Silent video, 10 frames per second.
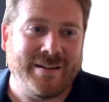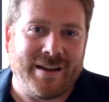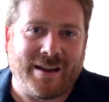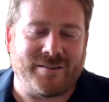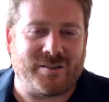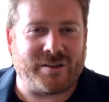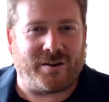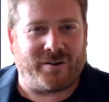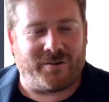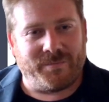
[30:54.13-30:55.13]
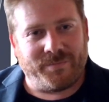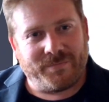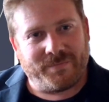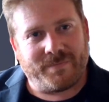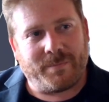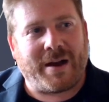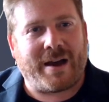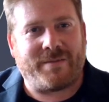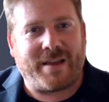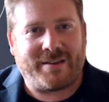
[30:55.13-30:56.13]
And so
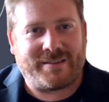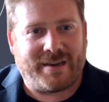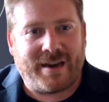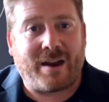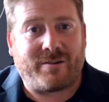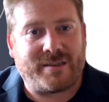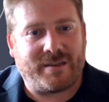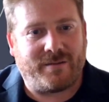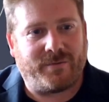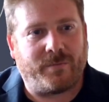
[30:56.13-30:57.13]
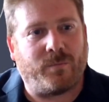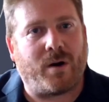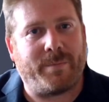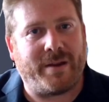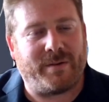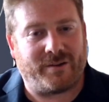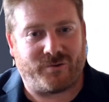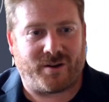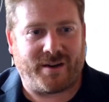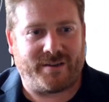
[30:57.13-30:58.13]
part of that is the narrative of what people are
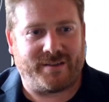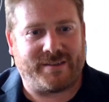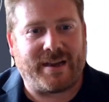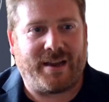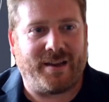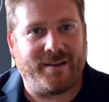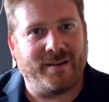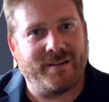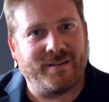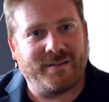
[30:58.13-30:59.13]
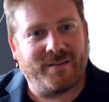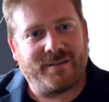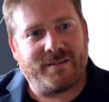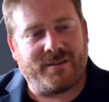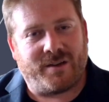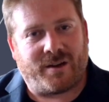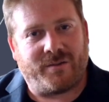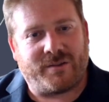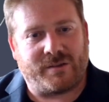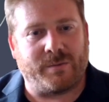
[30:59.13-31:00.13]
trying to say,
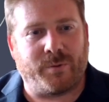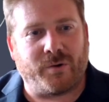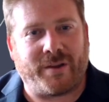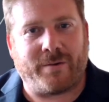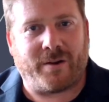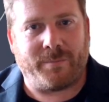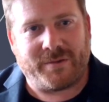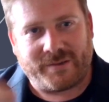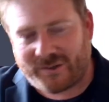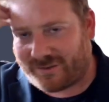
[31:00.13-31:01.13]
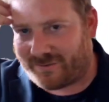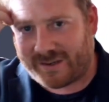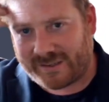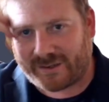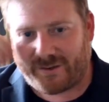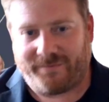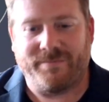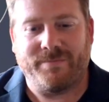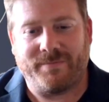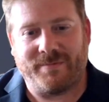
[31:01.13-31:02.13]
to support their own position, right? So
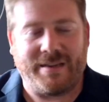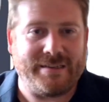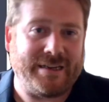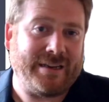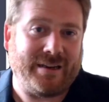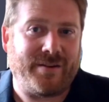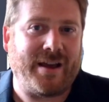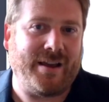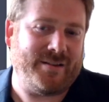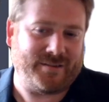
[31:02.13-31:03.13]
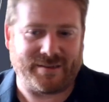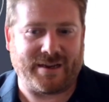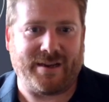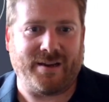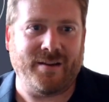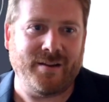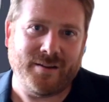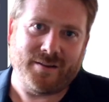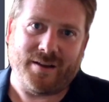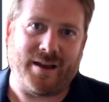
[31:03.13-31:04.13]
Executive A is saying,
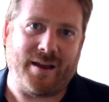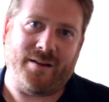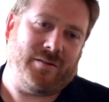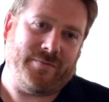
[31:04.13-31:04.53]
hey, all of